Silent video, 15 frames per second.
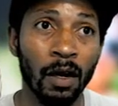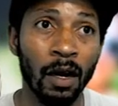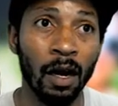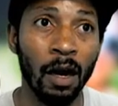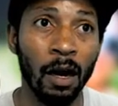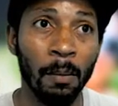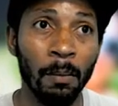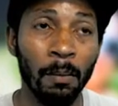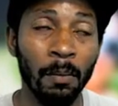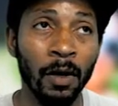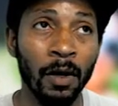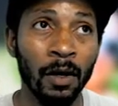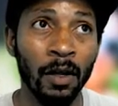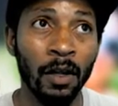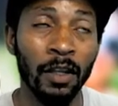and
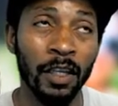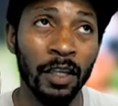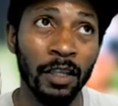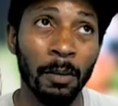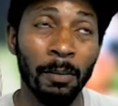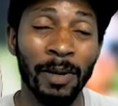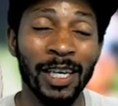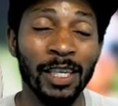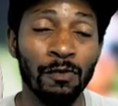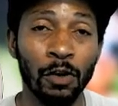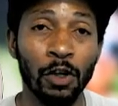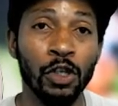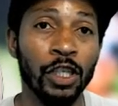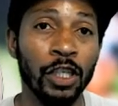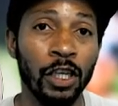the best
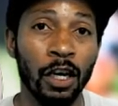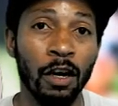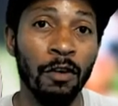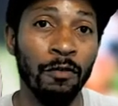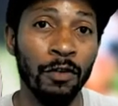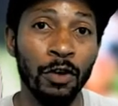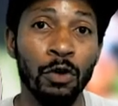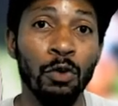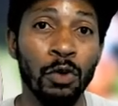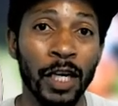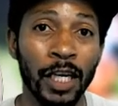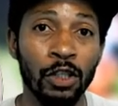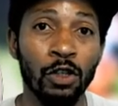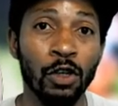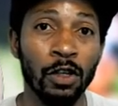version of you
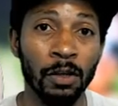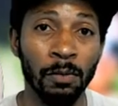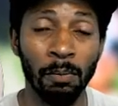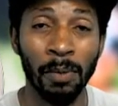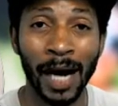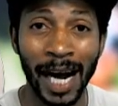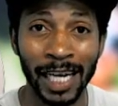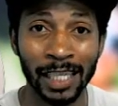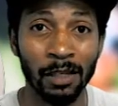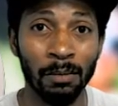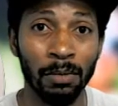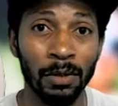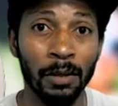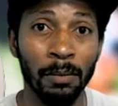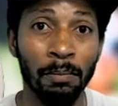that you can
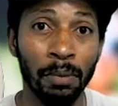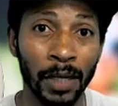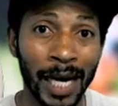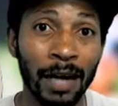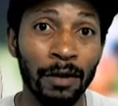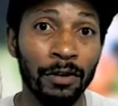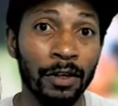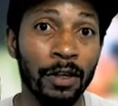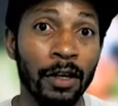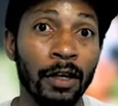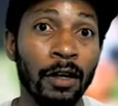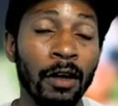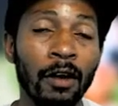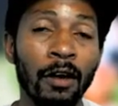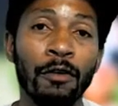possibly put out there
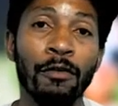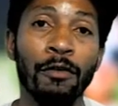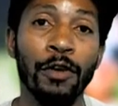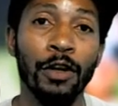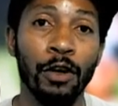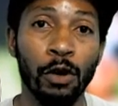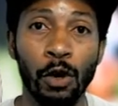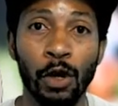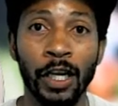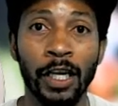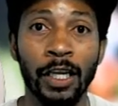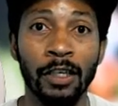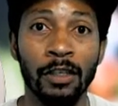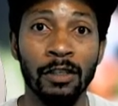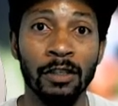for your
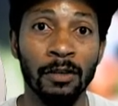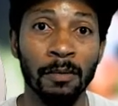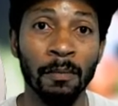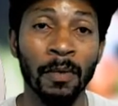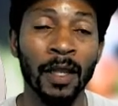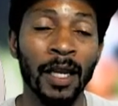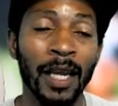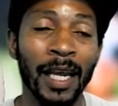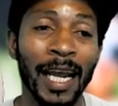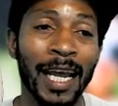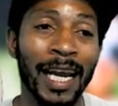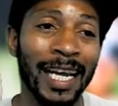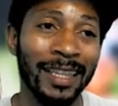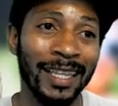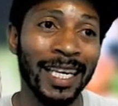audience.
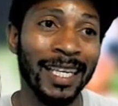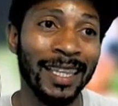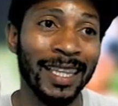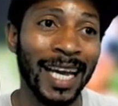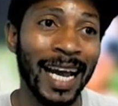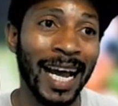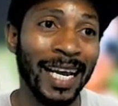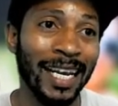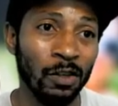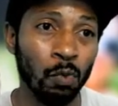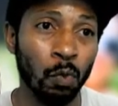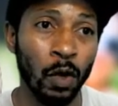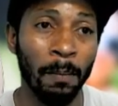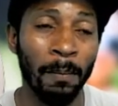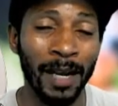And I think that is
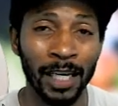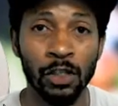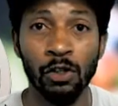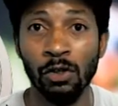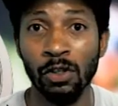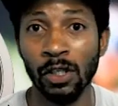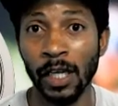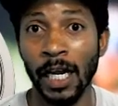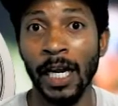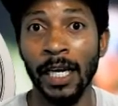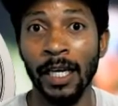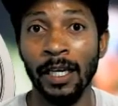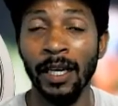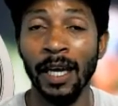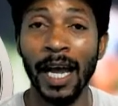what makes you
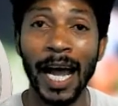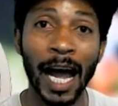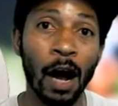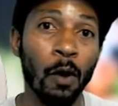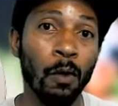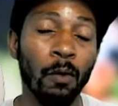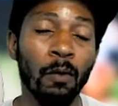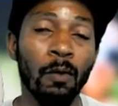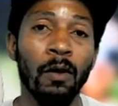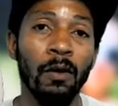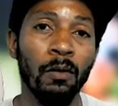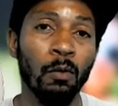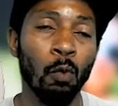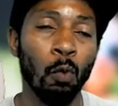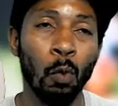stand out
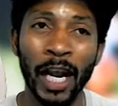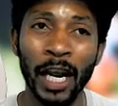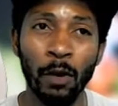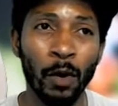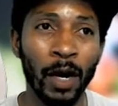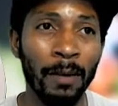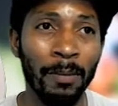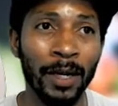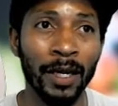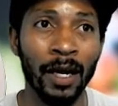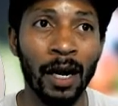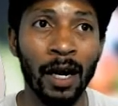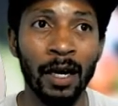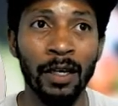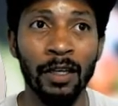way
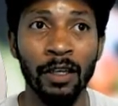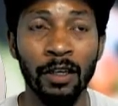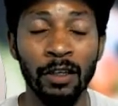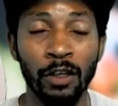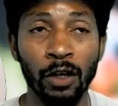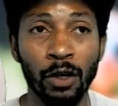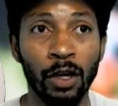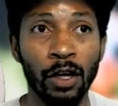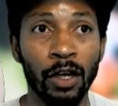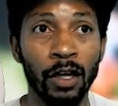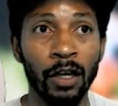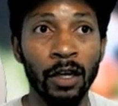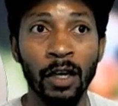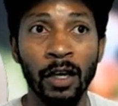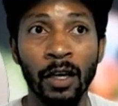beyond
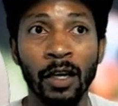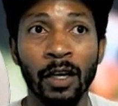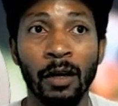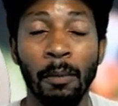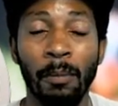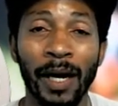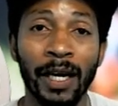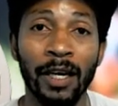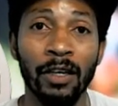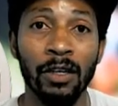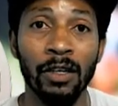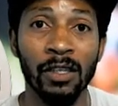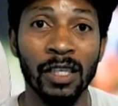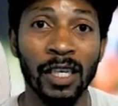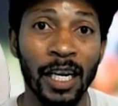your
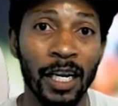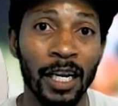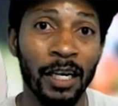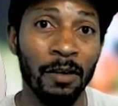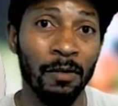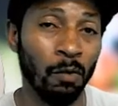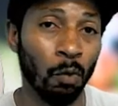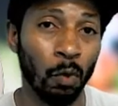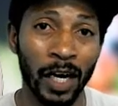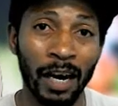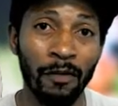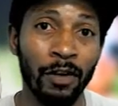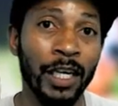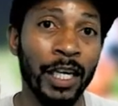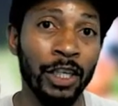competitors in
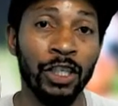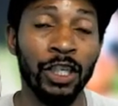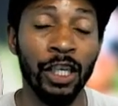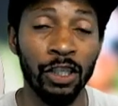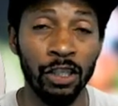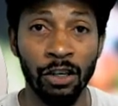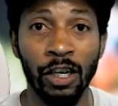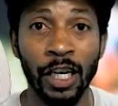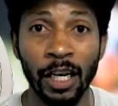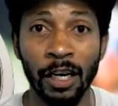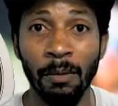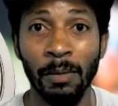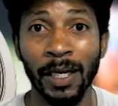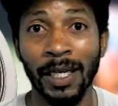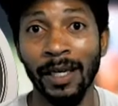whatever niche that you're
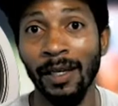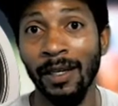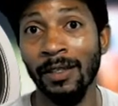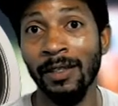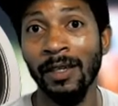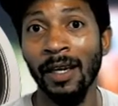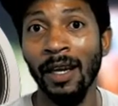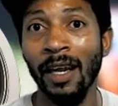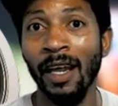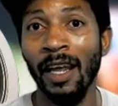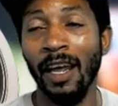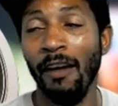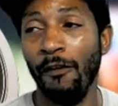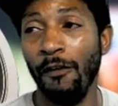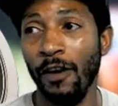in, because
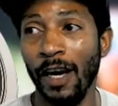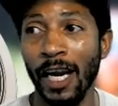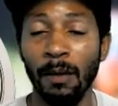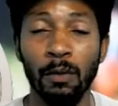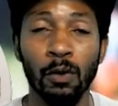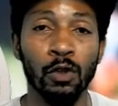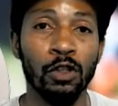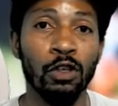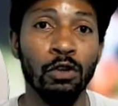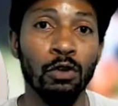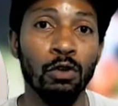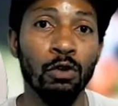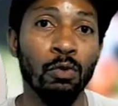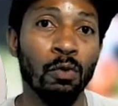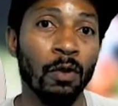if you're able
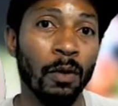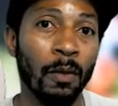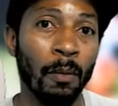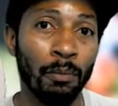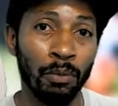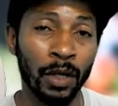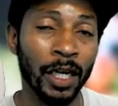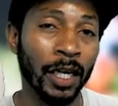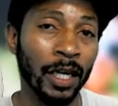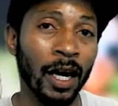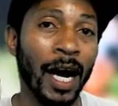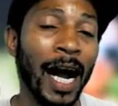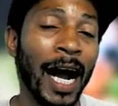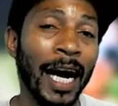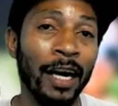to bring
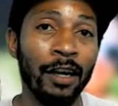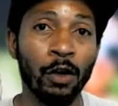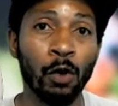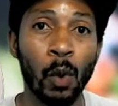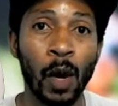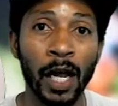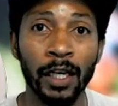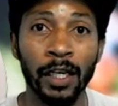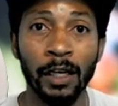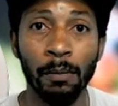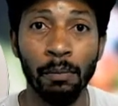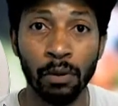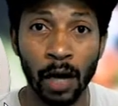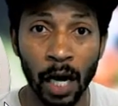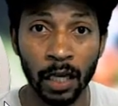a higher quality
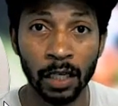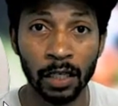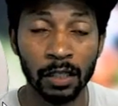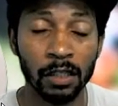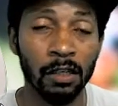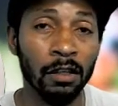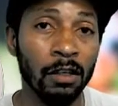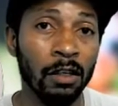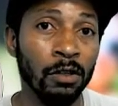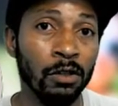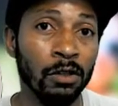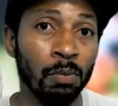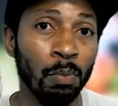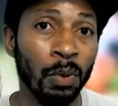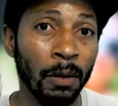product to
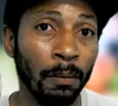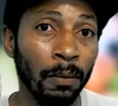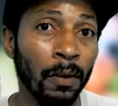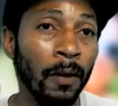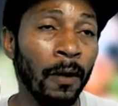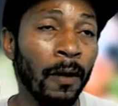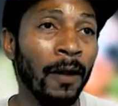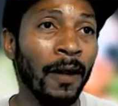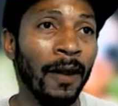those people,